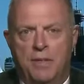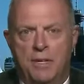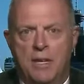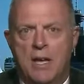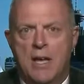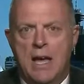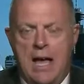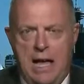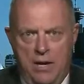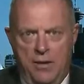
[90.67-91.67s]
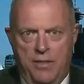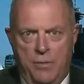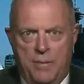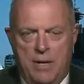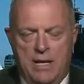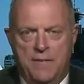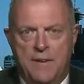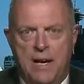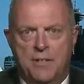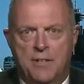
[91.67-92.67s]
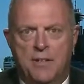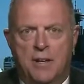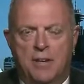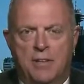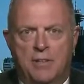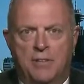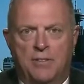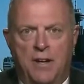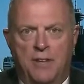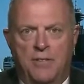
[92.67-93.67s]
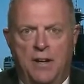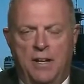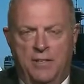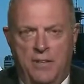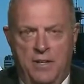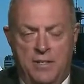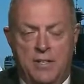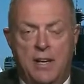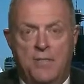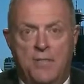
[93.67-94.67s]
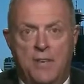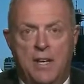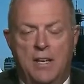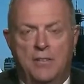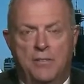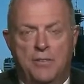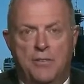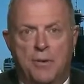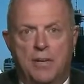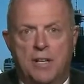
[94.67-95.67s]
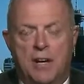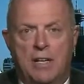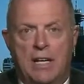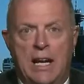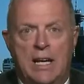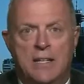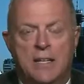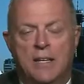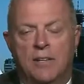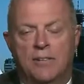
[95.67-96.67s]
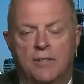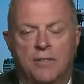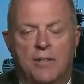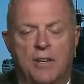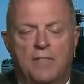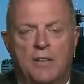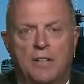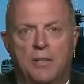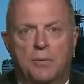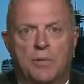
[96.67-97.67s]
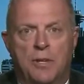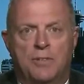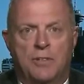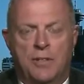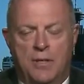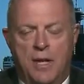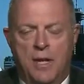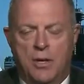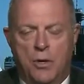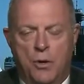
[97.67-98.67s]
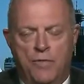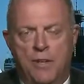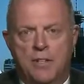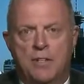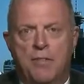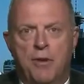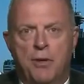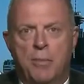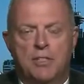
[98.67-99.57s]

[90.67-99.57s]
the alloy that we manufacture are it's very stiff, it's extraordinarily light, and it's also got a very good what's called coefficient of thermal